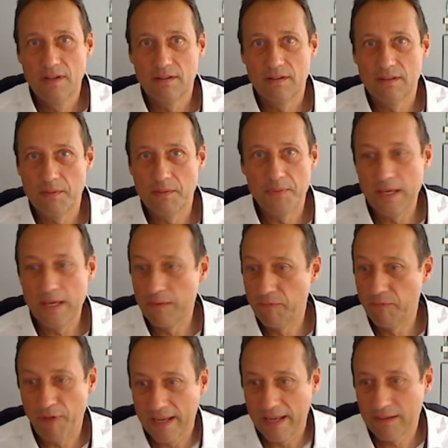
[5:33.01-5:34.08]
They
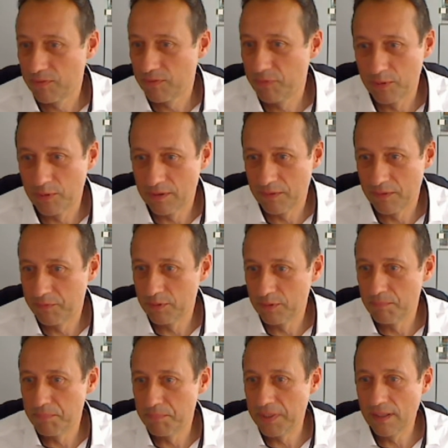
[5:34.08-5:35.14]
fight
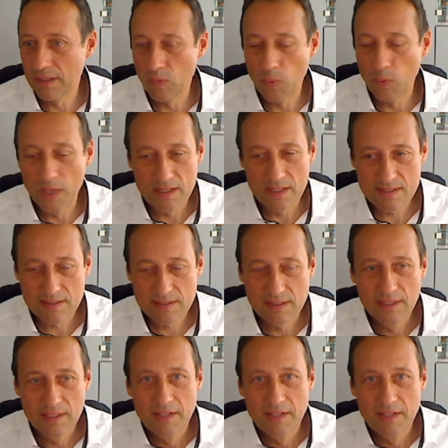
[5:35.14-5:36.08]
for being the winners.